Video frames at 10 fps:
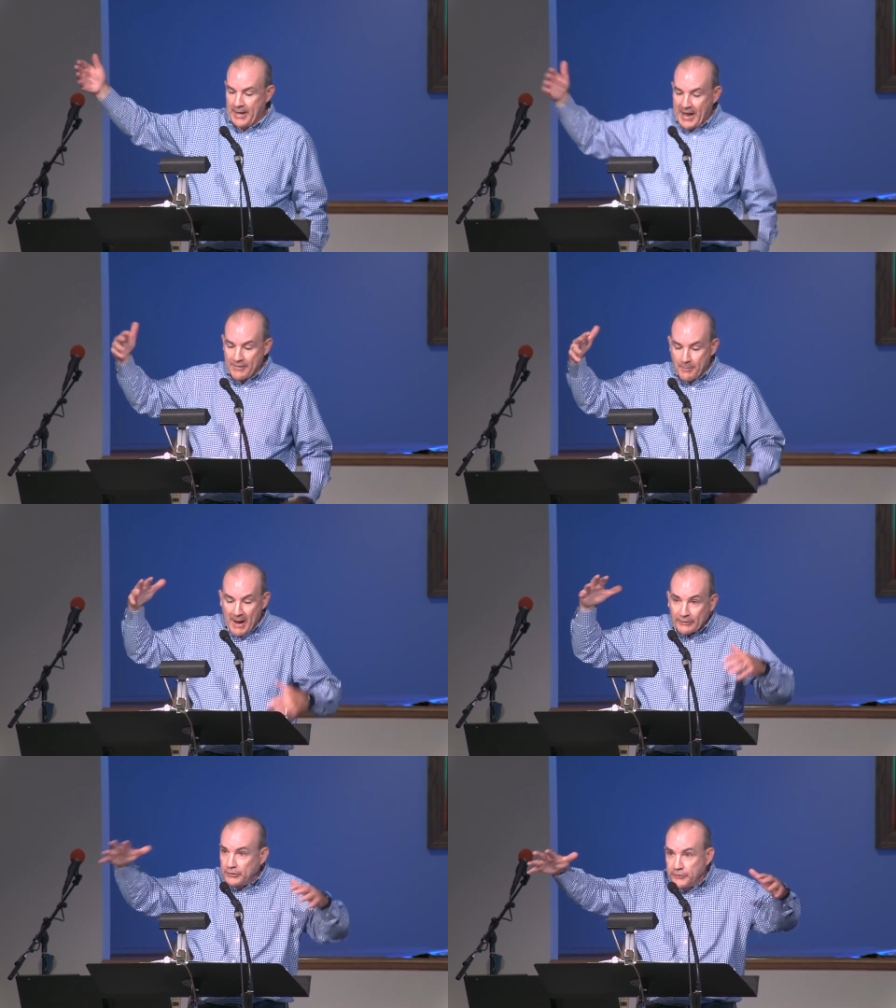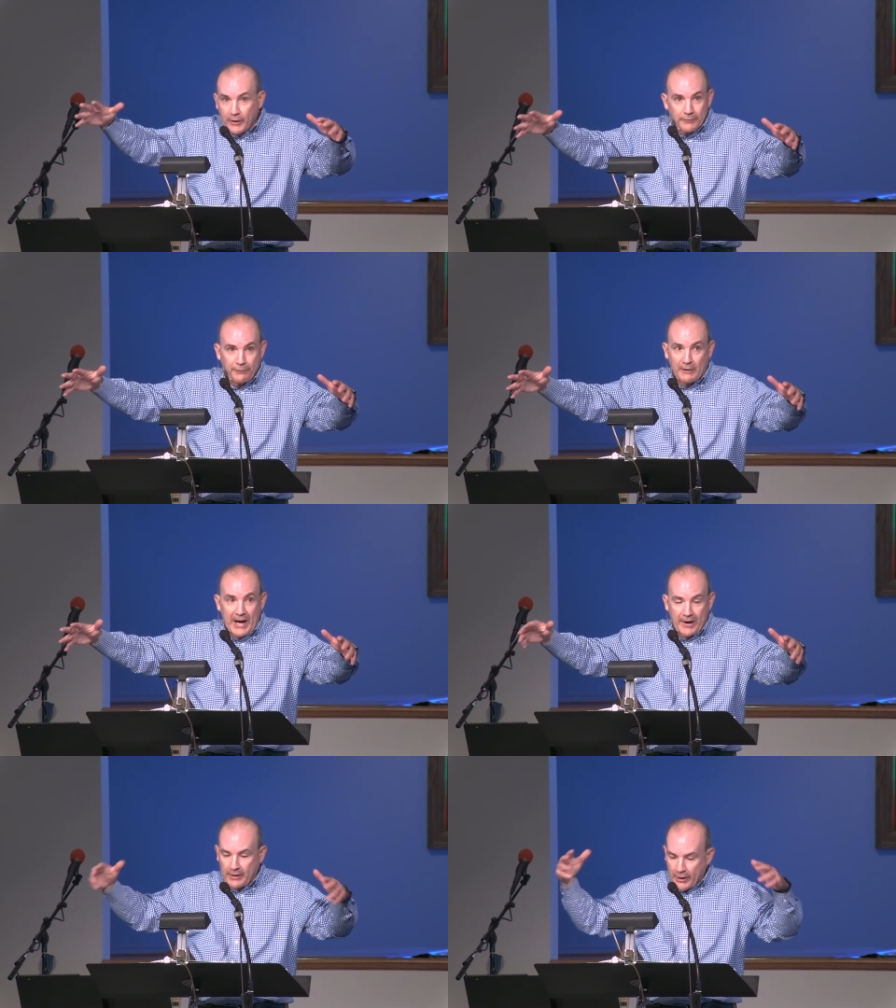And the mountain's on
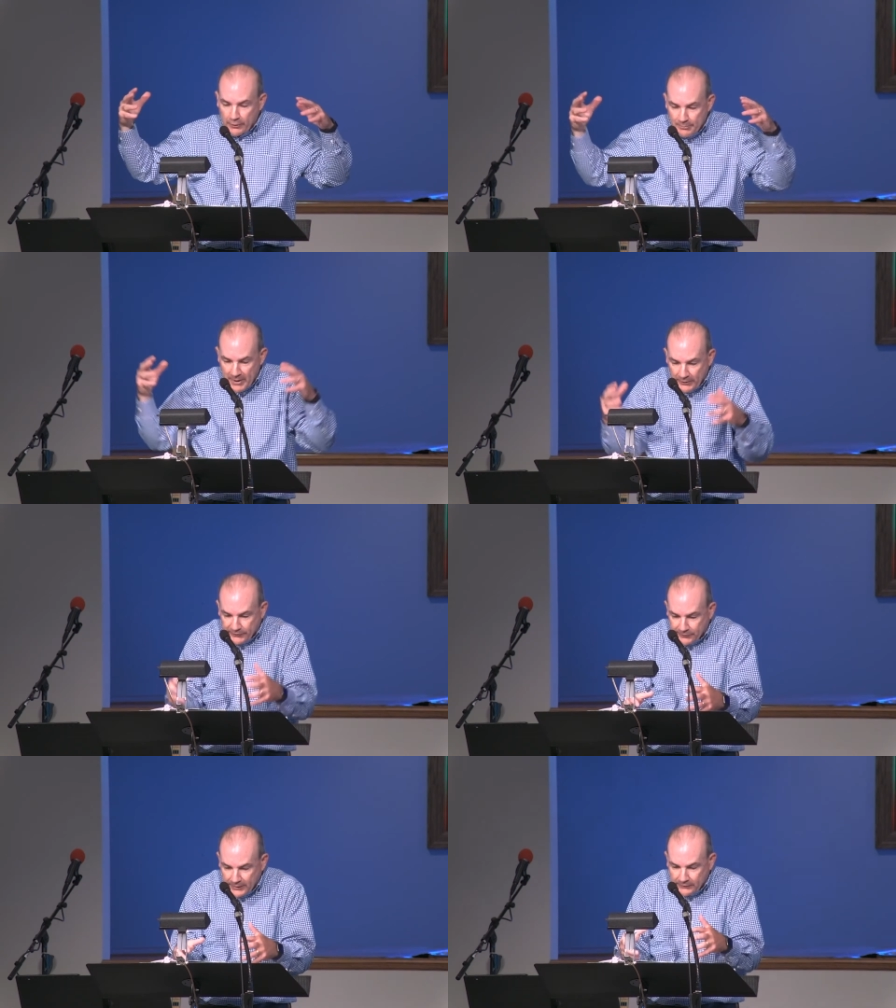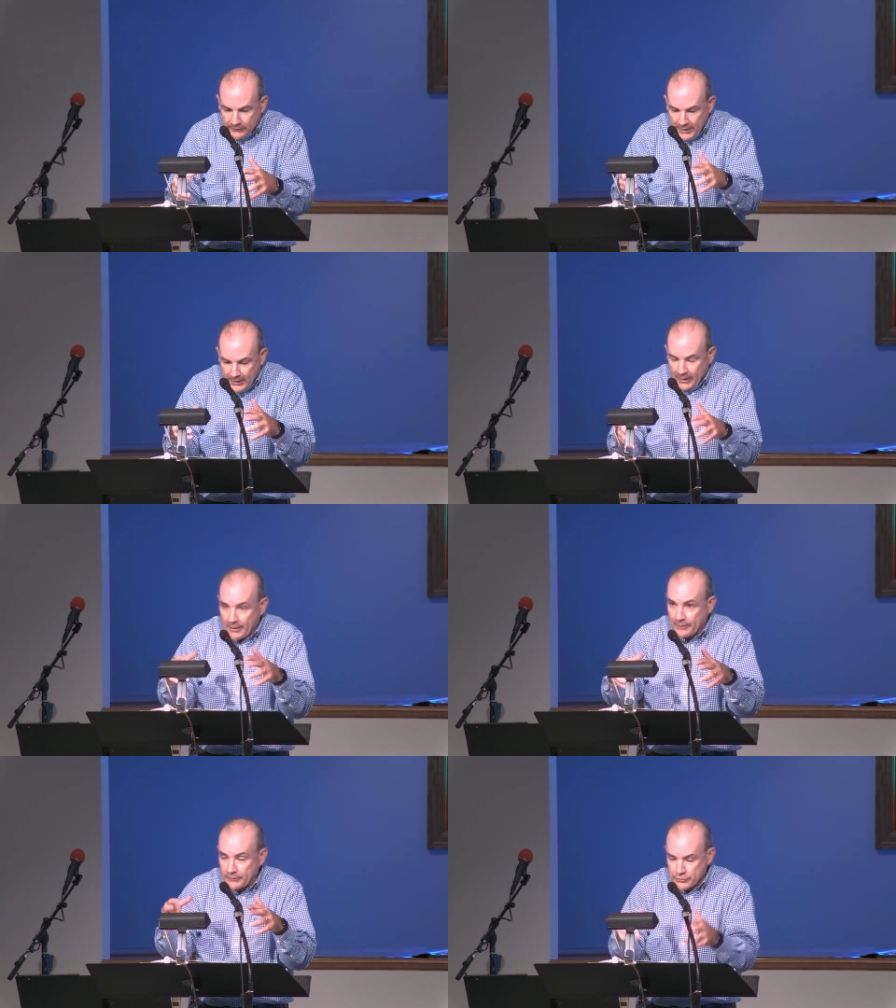fire. Aaron melts these,
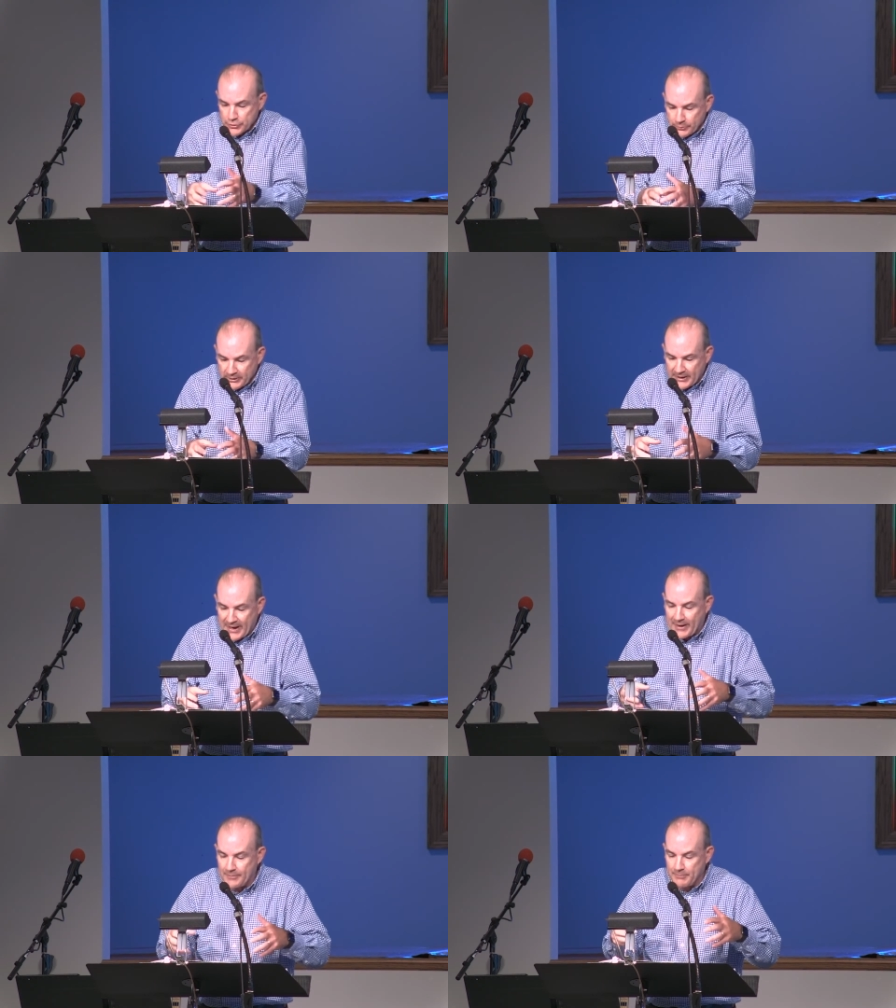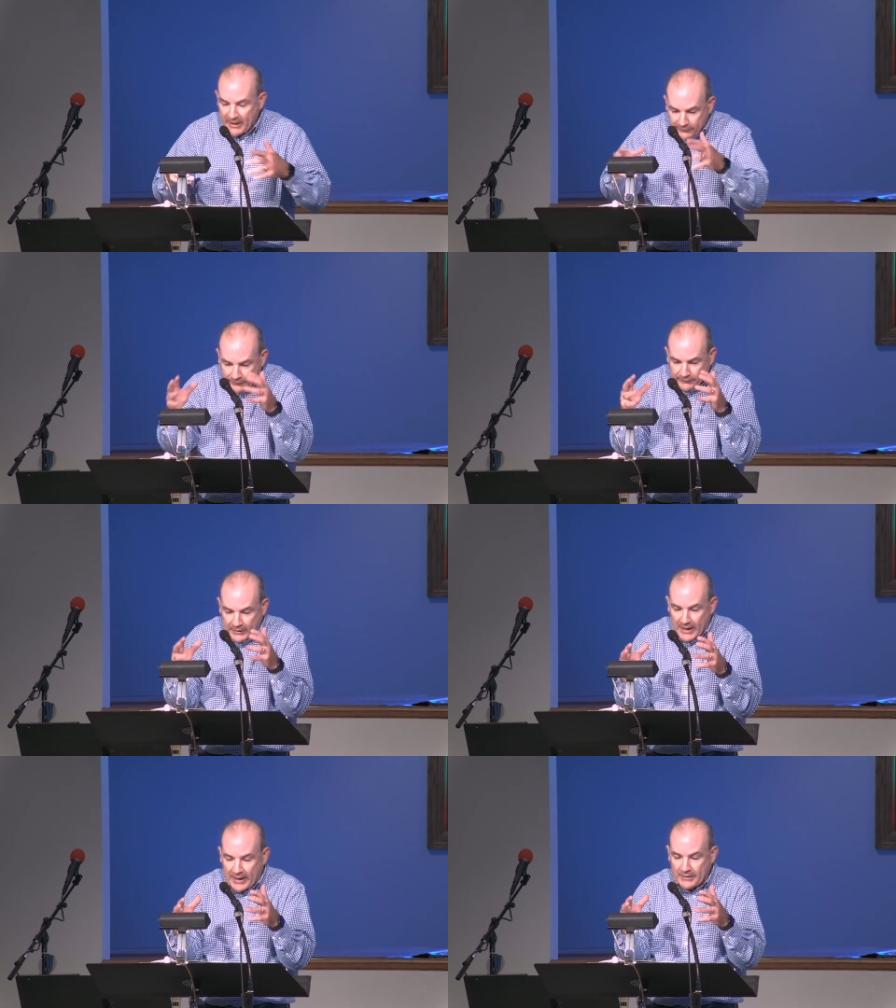uh, the jewelry down, makes this
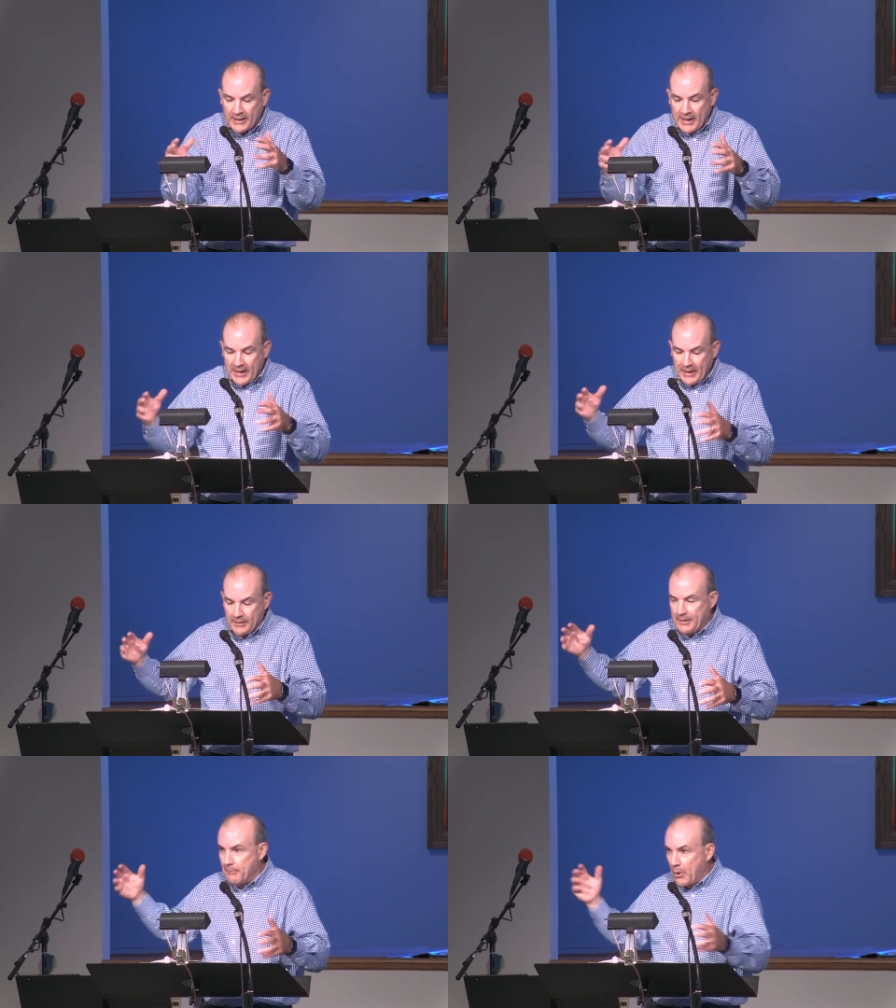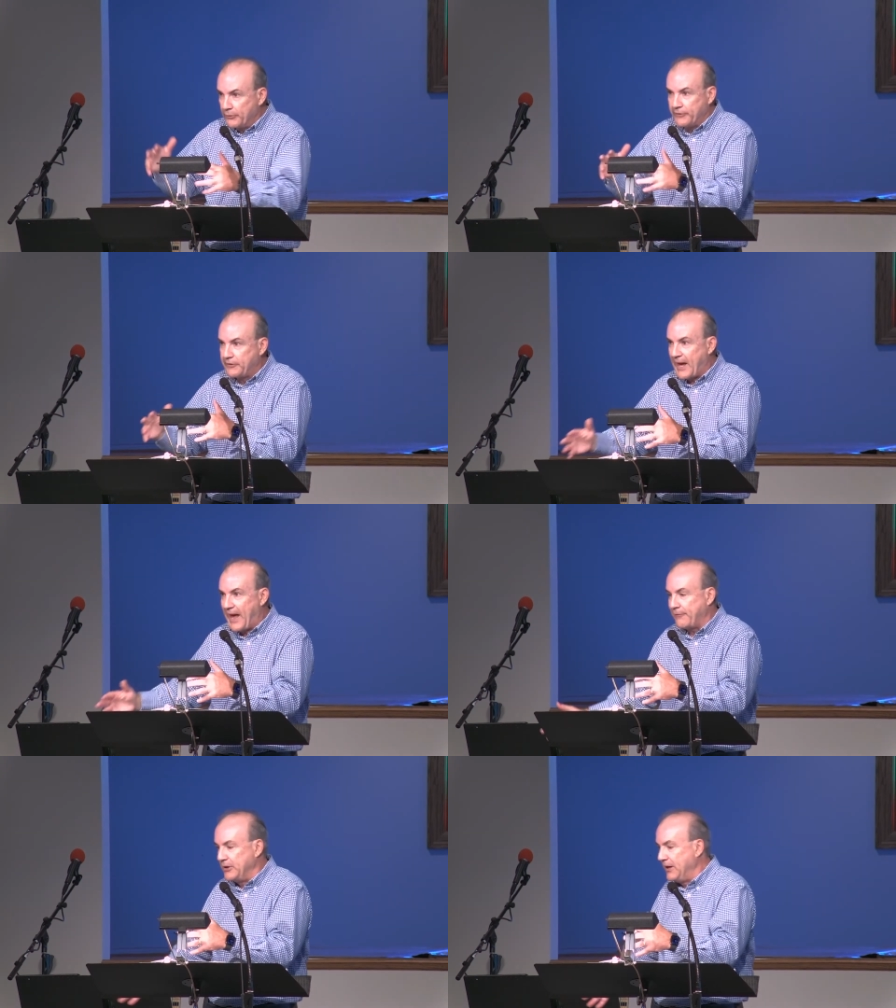god, uh, he molds his
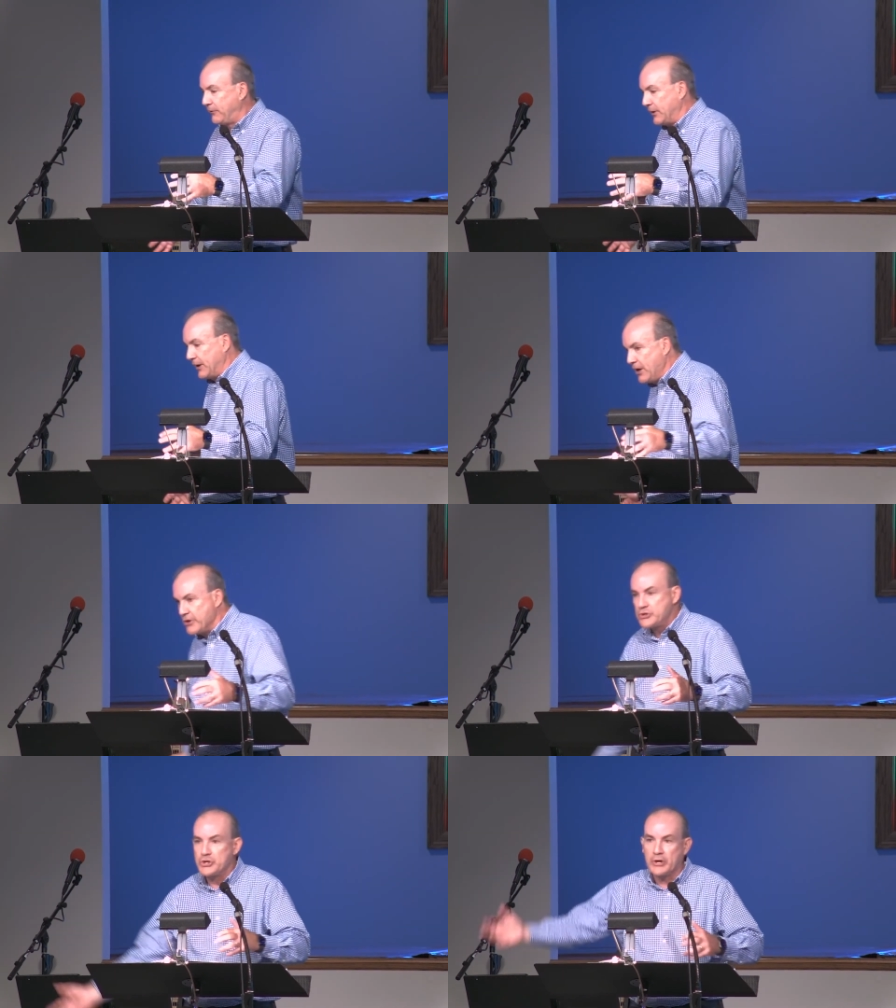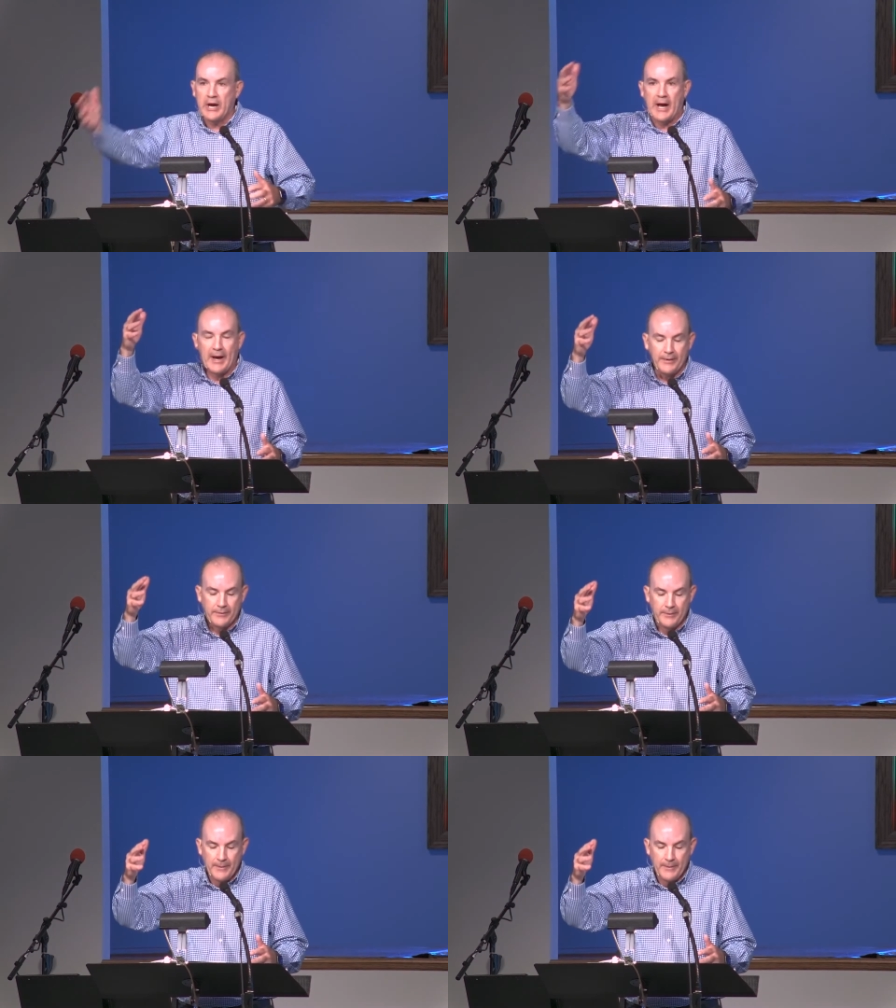calf, and he said, Here's your God.